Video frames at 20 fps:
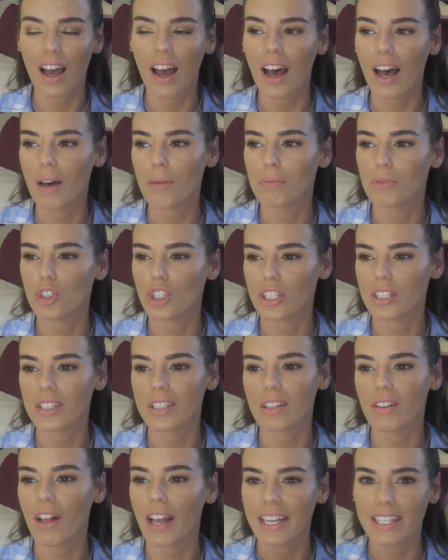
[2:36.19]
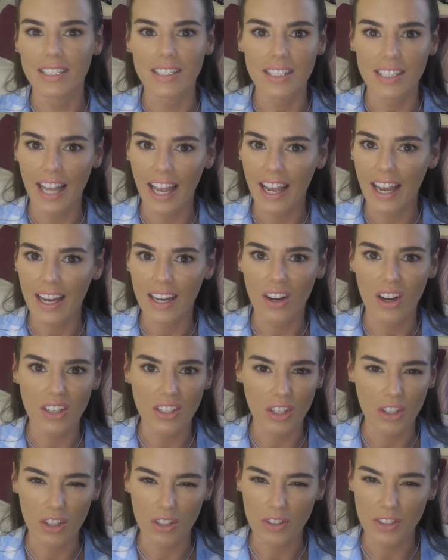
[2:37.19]
Um, just to like say I got
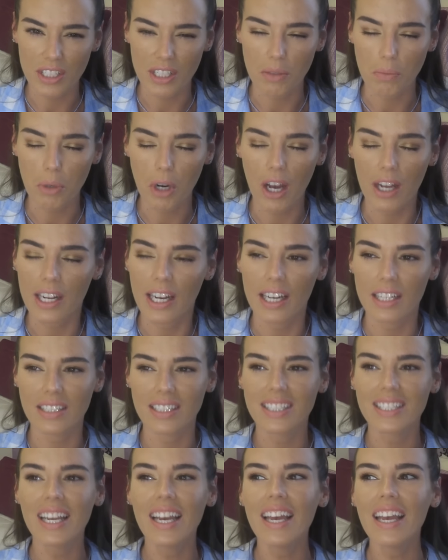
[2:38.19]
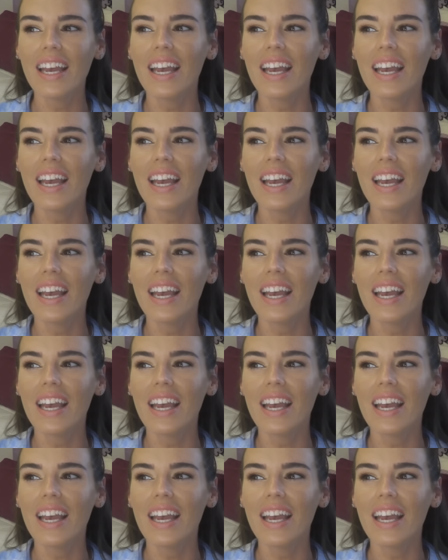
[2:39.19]
to 13 products.